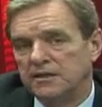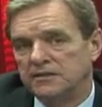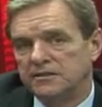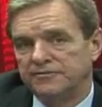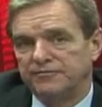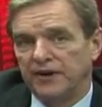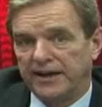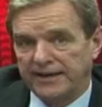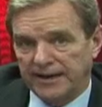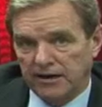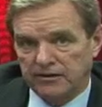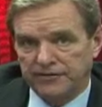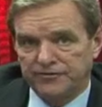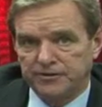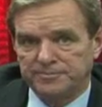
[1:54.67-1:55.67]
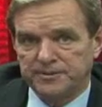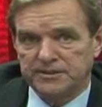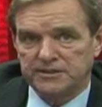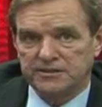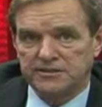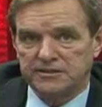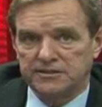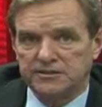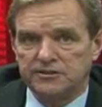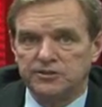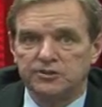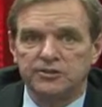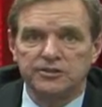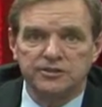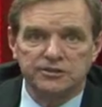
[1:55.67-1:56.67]
to find out if your petition is here,
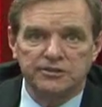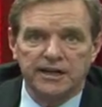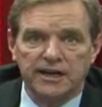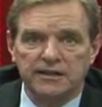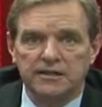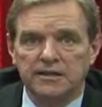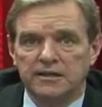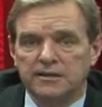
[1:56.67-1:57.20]
you could do that,